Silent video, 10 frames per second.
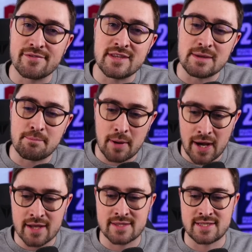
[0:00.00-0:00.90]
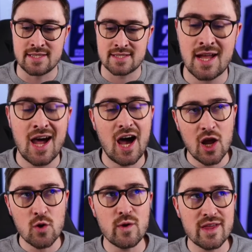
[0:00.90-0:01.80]
departed,
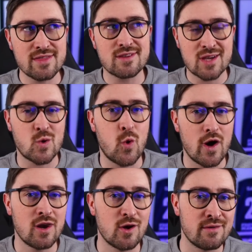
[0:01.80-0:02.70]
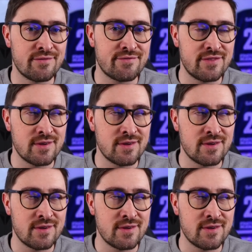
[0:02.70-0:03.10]
along with quite a lot of the